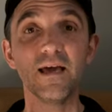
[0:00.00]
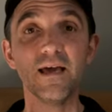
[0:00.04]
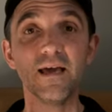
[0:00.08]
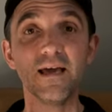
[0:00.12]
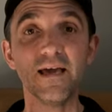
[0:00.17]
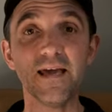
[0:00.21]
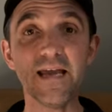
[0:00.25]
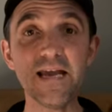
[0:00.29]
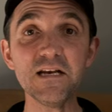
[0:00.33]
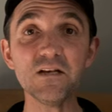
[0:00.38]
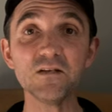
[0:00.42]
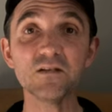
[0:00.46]

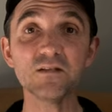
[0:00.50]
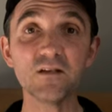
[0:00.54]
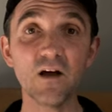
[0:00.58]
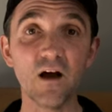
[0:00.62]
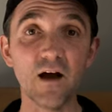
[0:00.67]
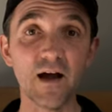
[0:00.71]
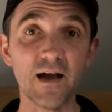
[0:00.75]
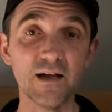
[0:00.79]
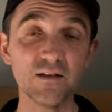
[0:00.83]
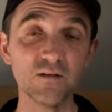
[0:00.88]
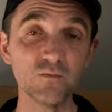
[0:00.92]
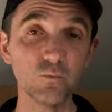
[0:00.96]
He
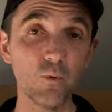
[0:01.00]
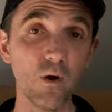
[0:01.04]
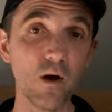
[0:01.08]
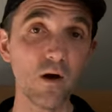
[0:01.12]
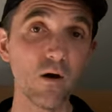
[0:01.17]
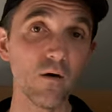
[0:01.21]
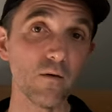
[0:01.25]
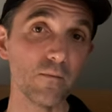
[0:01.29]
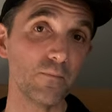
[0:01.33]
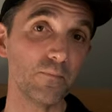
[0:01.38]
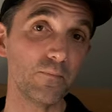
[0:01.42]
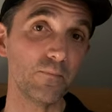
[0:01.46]
decides,
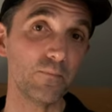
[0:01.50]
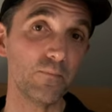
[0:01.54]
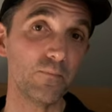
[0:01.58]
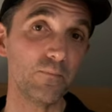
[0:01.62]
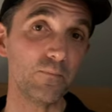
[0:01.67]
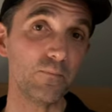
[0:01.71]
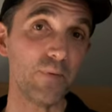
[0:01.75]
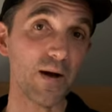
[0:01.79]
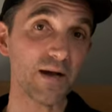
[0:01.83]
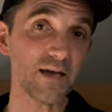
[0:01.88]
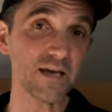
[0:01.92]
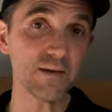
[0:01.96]
well,
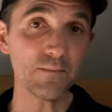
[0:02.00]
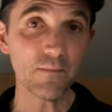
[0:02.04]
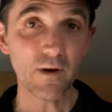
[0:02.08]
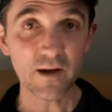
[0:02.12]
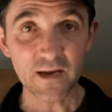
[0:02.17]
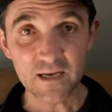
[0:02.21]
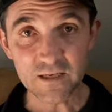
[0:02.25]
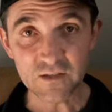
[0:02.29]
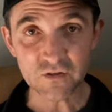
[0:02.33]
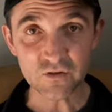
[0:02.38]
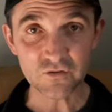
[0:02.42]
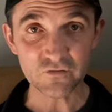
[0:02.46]
back in my
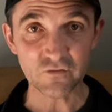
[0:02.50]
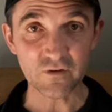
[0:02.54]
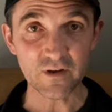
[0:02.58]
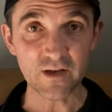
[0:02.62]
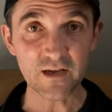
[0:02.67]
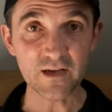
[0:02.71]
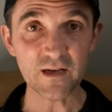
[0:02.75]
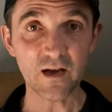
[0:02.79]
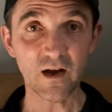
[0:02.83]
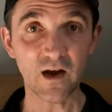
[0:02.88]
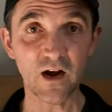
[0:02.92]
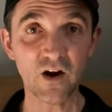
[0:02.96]

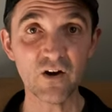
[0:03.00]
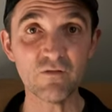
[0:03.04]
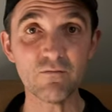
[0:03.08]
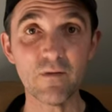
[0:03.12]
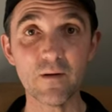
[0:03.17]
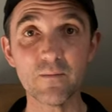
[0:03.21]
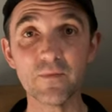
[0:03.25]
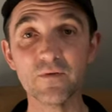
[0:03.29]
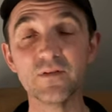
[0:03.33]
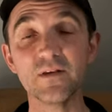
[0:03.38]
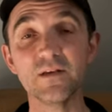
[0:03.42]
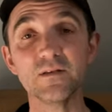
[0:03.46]
history, I
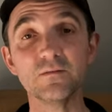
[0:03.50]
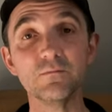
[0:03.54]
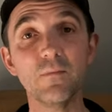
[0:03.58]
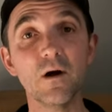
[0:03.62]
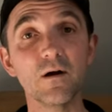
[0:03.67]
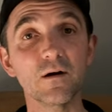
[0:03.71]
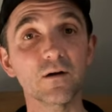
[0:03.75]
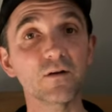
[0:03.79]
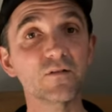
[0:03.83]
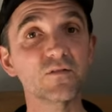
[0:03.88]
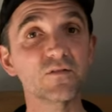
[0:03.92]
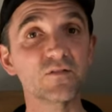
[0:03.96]
remember these
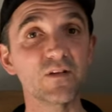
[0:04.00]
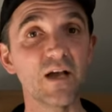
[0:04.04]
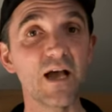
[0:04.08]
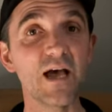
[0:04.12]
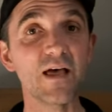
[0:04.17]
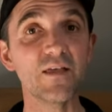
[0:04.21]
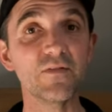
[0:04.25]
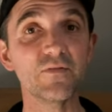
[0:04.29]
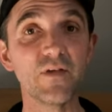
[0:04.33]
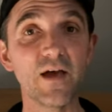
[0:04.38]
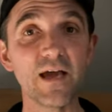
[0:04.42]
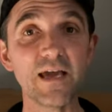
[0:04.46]
monks,
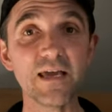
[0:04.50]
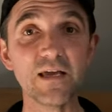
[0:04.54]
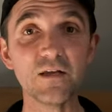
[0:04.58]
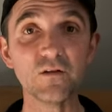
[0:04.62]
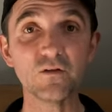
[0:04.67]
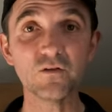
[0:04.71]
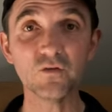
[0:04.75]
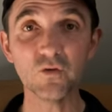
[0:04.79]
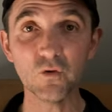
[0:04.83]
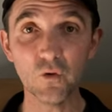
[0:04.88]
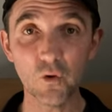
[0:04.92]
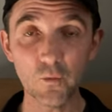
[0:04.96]
and they
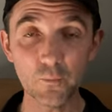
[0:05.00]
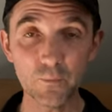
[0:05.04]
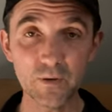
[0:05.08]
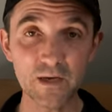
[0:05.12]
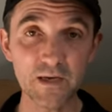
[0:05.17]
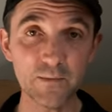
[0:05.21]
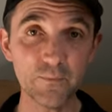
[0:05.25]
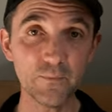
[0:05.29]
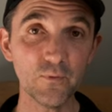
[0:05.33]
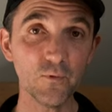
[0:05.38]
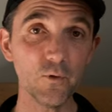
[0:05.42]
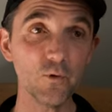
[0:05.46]
taught
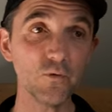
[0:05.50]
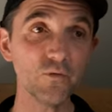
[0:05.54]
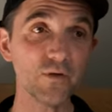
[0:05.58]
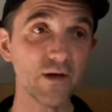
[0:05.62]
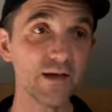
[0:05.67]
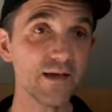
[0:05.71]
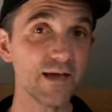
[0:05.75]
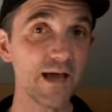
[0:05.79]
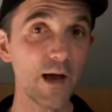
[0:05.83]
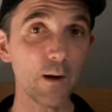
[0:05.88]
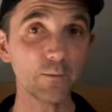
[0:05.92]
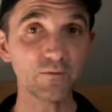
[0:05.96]
people,
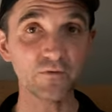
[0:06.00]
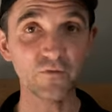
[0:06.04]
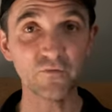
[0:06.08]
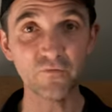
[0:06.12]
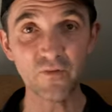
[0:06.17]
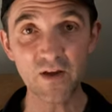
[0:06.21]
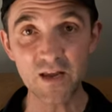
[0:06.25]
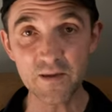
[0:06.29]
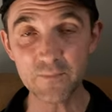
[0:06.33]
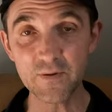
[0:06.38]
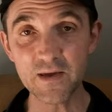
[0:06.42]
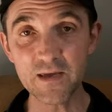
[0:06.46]
they helped to
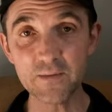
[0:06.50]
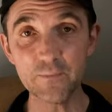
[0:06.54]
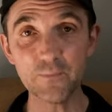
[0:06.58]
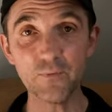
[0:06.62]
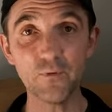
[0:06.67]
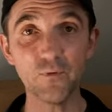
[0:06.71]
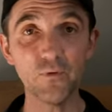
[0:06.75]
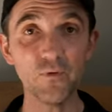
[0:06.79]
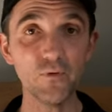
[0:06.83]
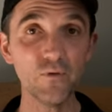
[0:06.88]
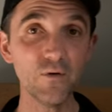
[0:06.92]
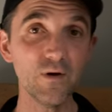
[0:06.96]
feed
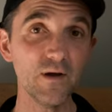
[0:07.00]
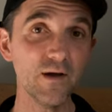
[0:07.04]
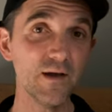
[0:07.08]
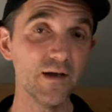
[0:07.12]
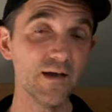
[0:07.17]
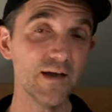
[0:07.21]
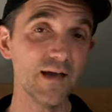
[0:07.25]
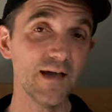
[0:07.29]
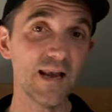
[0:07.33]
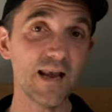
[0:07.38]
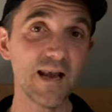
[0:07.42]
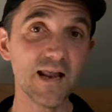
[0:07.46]
people.
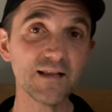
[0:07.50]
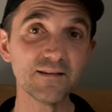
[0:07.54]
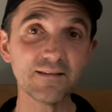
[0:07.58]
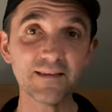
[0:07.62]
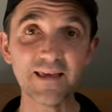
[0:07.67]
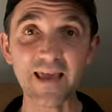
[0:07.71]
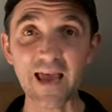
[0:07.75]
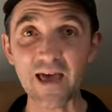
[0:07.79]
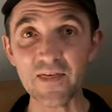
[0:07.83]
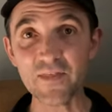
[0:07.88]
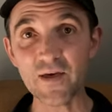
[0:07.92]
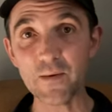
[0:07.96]
Let's
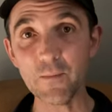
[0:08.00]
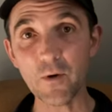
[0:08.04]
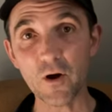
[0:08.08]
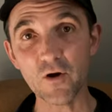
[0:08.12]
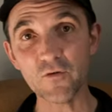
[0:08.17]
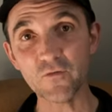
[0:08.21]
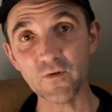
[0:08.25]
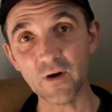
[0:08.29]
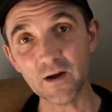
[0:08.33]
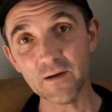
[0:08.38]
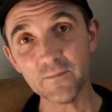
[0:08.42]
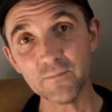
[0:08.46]
get them
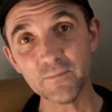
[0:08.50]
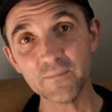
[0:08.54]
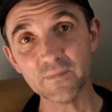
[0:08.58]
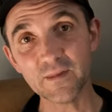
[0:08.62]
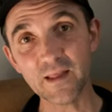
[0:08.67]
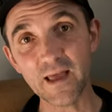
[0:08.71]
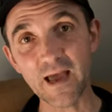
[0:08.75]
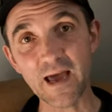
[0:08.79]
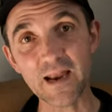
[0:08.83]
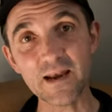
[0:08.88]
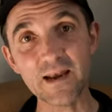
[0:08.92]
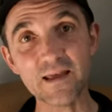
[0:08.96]
over.
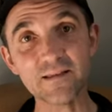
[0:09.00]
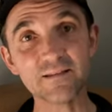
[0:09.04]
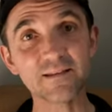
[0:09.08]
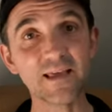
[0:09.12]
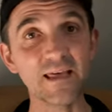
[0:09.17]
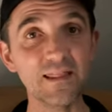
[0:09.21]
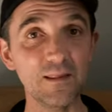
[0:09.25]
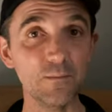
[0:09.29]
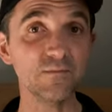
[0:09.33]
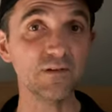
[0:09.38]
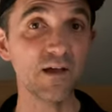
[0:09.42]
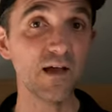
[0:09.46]
And let's
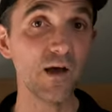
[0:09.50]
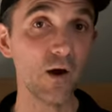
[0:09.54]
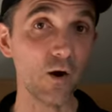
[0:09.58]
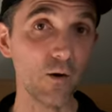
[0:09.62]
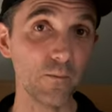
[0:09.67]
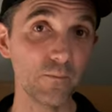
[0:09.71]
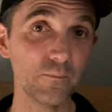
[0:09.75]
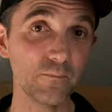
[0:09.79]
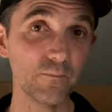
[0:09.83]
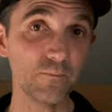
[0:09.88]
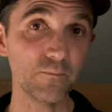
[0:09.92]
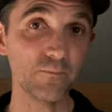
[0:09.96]
get them to
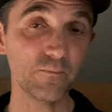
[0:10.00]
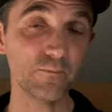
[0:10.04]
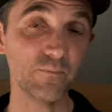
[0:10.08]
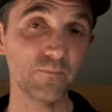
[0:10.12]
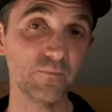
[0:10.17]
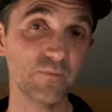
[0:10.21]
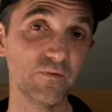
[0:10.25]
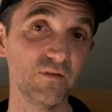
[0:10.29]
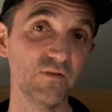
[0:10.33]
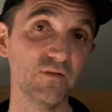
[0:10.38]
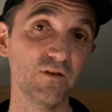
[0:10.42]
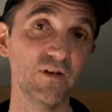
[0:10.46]
help,
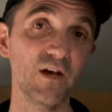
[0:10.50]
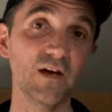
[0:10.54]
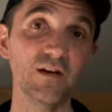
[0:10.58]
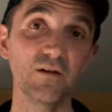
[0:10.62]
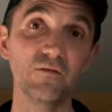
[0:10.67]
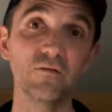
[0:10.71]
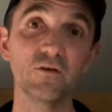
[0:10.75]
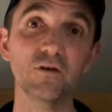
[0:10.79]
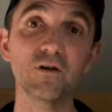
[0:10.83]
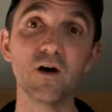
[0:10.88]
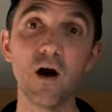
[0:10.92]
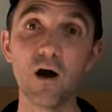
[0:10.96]
to kind
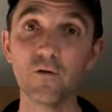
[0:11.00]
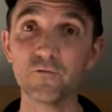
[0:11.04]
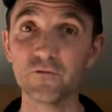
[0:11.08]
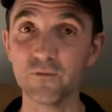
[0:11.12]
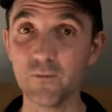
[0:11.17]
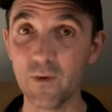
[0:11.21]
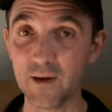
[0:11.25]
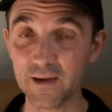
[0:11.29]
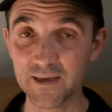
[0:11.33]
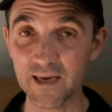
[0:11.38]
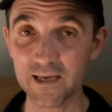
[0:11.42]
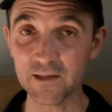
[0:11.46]
of look after
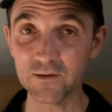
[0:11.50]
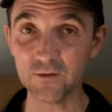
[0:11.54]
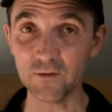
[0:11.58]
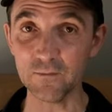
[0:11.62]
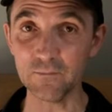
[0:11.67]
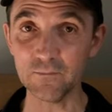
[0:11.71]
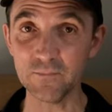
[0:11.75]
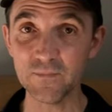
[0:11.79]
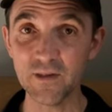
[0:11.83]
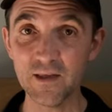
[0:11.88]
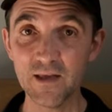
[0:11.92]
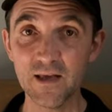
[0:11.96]
my
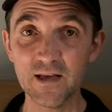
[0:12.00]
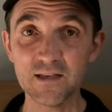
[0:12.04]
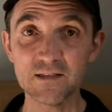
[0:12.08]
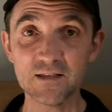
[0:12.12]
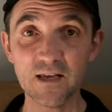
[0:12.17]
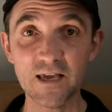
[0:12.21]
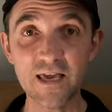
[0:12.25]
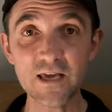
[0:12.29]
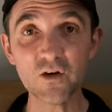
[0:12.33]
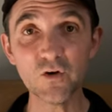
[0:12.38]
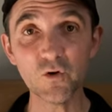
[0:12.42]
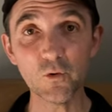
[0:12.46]
kingdom. So
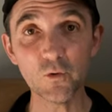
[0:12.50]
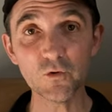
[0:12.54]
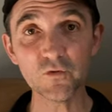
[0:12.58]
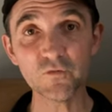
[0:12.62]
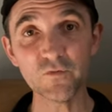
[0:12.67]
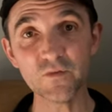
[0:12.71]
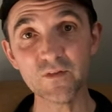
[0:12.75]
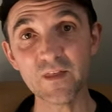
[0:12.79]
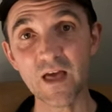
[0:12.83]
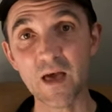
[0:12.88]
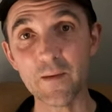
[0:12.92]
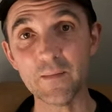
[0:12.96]
he calls
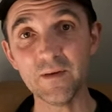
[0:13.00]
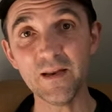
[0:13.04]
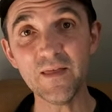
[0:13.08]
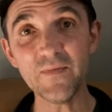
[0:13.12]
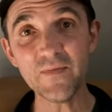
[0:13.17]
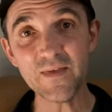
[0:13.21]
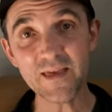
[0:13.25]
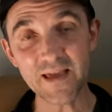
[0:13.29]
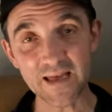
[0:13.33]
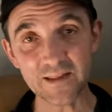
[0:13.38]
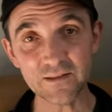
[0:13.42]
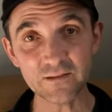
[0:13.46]
for them. And in
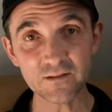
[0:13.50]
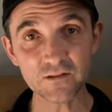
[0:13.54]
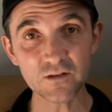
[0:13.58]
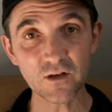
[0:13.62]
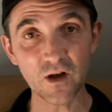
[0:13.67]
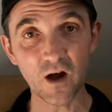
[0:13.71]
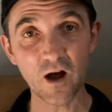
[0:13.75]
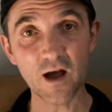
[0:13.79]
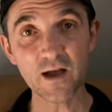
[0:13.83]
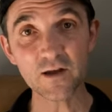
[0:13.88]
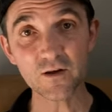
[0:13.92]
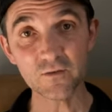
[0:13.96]
the end, a
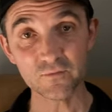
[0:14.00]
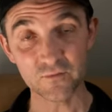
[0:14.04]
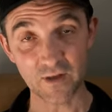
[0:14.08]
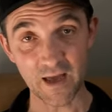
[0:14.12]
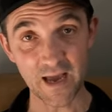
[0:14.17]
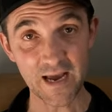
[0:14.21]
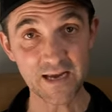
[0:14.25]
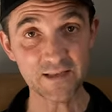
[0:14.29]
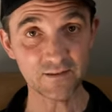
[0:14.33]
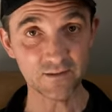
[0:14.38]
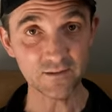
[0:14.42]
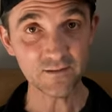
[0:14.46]
guy,
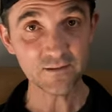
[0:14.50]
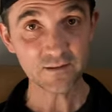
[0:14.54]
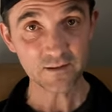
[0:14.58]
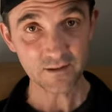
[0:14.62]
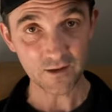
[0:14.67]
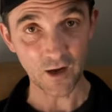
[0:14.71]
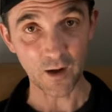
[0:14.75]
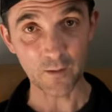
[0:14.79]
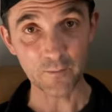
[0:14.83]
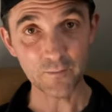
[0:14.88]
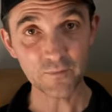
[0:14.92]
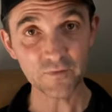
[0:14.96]
Aidan,
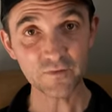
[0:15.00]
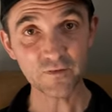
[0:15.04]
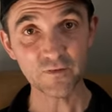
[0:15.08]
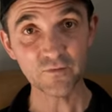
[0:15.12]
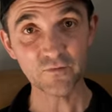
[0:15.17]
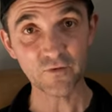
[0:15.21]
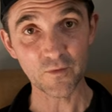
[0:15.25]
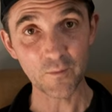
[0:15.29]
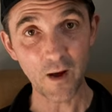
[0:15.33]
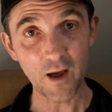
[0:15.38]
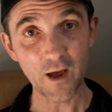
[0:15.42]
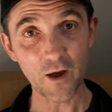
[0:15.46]
comes
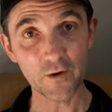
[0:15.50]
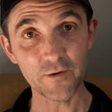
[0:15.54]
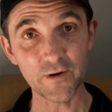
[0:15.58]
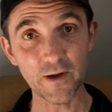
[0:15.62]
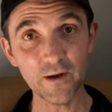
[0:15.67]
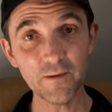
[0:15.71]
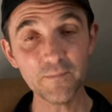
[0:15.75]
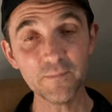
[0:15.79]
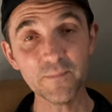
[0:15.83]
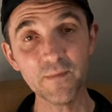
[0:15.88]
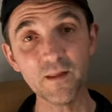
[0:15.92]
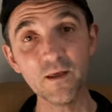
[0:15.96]
from
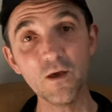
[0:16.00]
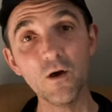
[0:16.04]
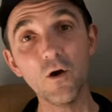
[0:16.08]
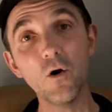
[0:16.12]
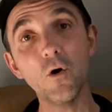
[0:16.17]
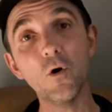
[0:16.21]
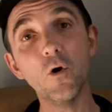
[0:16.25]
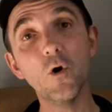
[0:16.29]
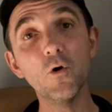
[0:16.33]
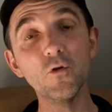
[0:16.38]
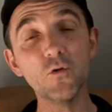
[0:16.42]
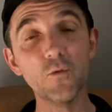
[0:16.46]
Iona
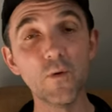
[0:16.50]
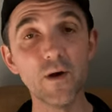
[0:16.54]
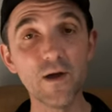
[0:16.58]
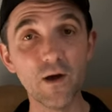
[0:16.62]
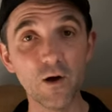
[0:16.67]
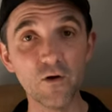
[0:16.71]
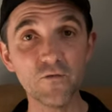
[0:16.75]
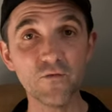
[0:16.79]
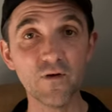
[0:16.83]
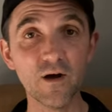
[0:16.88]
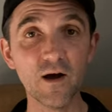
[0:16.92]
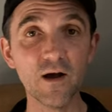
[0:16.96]
all the way
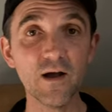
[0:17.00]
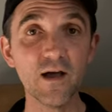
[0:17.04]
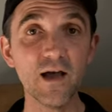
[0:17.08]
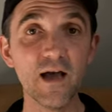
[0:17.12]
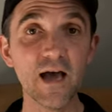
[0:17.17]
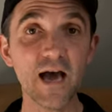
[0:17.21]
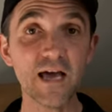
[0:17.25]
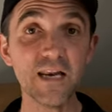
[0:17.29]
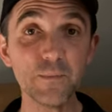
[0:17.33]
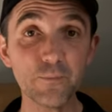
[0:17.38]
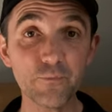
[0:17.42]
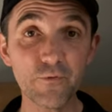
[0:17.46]
over,
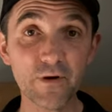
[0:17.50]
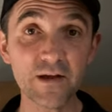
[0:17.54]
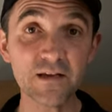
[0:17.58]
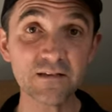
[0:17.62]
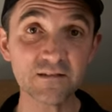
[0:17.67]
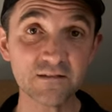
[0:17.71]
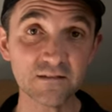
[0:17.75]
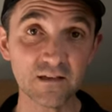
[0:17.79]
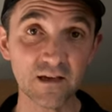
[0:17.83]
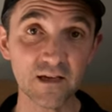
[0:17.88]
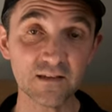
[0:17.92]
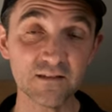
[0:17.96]
and he
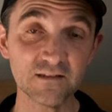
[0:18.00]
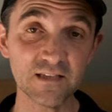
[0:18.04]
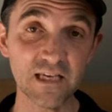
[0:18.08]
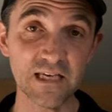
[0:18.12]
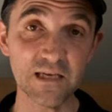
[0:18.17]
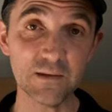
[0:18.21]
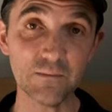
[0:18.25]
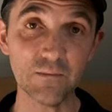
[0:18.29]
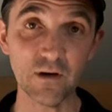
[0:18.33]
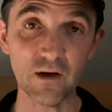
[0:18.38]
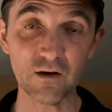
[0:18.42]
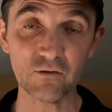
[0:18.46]
brings
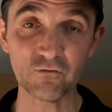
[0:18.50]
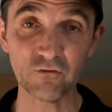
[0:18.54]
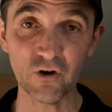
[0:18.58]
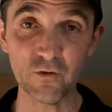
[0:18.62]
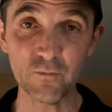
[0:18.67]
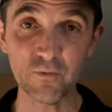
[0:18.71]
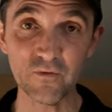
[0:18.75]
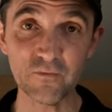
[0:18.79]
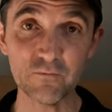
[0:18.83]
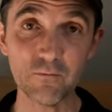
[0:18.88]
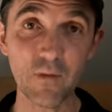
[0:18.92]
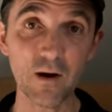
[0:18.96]
a
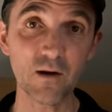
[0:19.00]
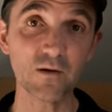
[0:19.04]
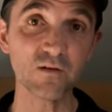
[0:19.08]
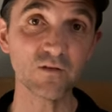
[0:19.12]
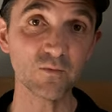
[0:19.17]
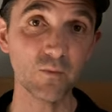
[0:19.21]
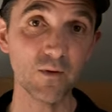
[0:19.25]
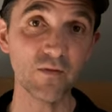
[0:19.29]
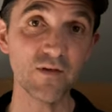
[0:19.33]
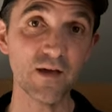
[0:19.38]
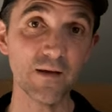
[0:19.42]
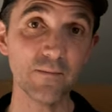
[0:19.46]
group of
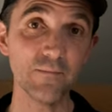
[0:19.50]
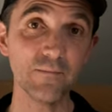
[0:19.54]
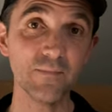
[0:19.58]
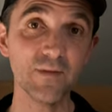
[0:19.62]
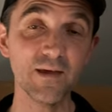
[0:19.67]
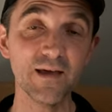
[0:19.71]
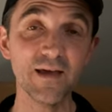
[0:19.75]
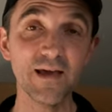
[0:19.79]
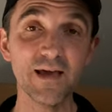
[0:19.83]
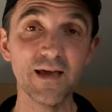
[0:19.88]
monks with him.